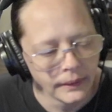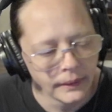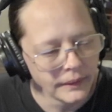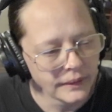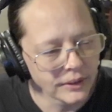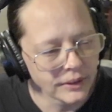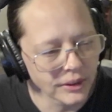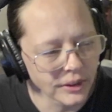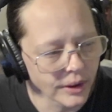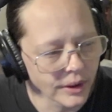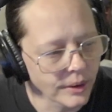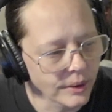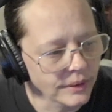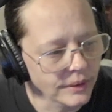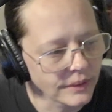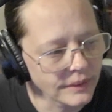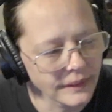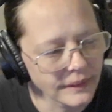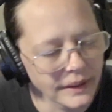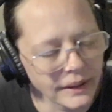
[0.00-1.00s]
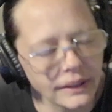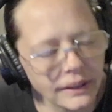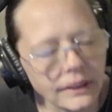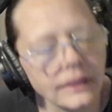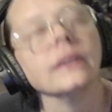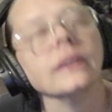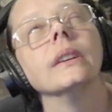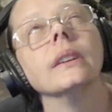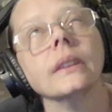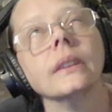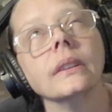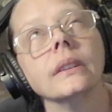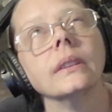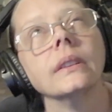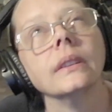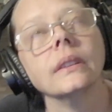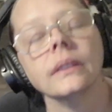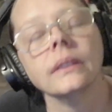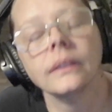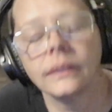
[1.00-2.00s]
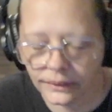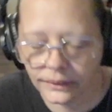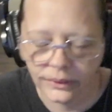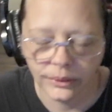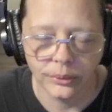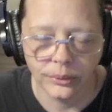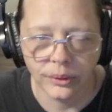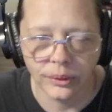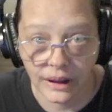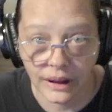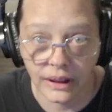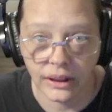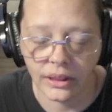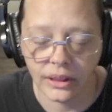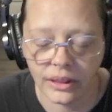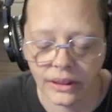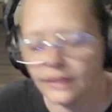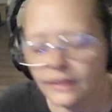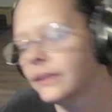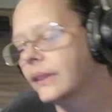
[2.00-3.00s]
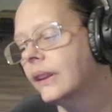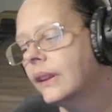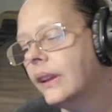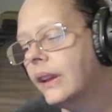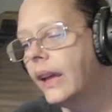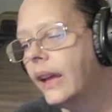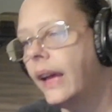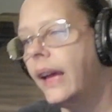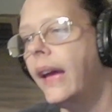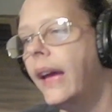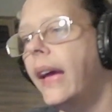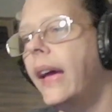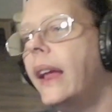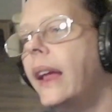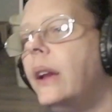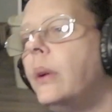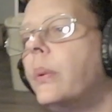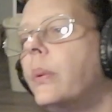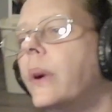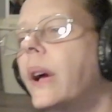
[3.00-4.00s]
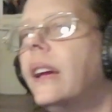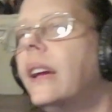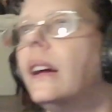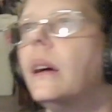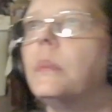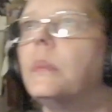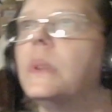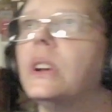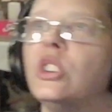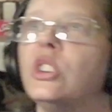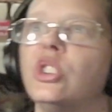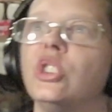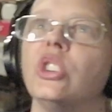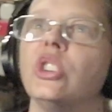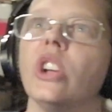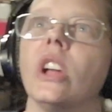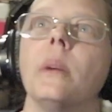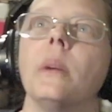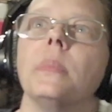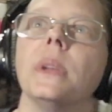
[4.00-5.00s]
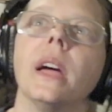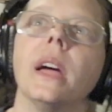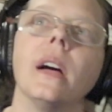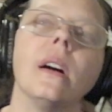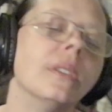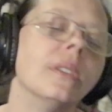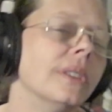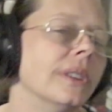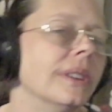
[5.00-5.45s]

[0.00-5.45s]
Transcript: So it's like ridiculous. Anyway, I'm gonna shut up now.